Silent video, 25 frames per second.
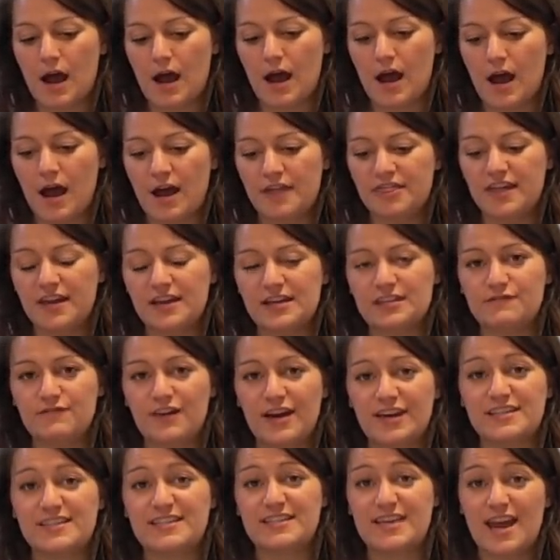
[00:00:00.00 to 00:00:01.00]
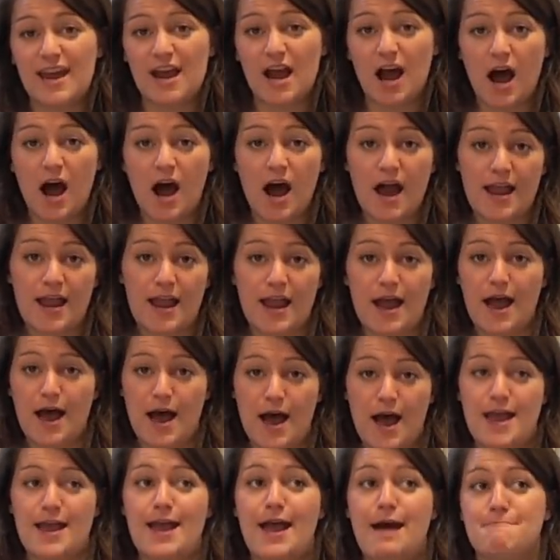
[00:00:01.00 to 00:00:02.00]
I think it's fair to say I
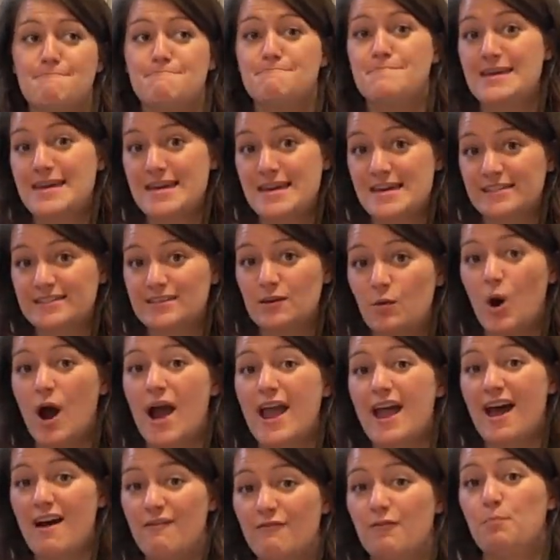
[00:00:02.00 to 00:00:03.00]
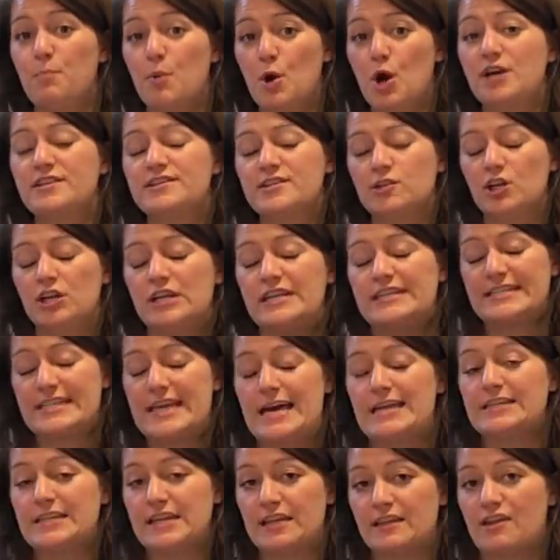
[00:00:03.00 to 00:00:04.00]
am me, so I have a personal
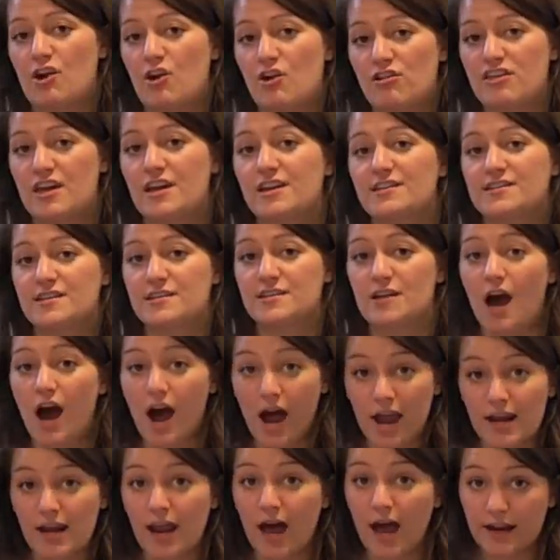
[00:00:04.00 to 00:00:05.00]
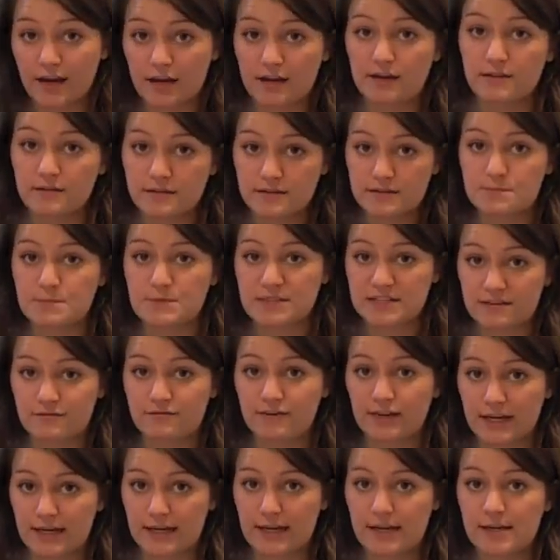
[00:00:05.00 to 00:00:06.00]
aesthetic. There are things that I like
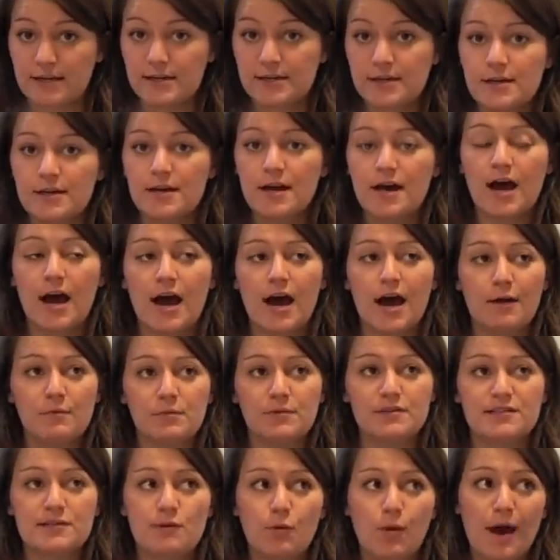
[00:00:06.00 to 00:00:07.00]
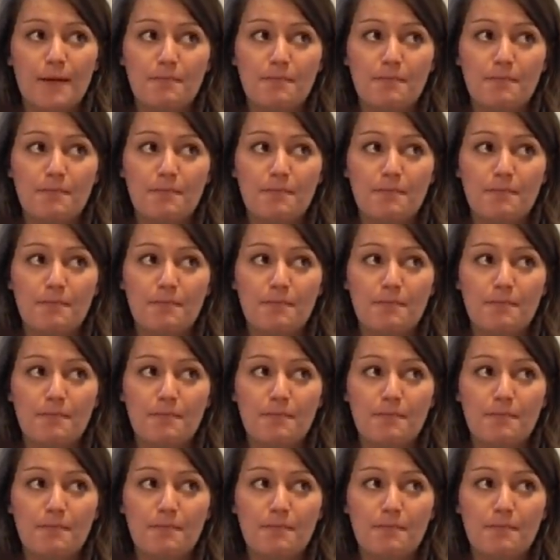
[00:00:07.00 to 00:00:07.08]
specifically. So I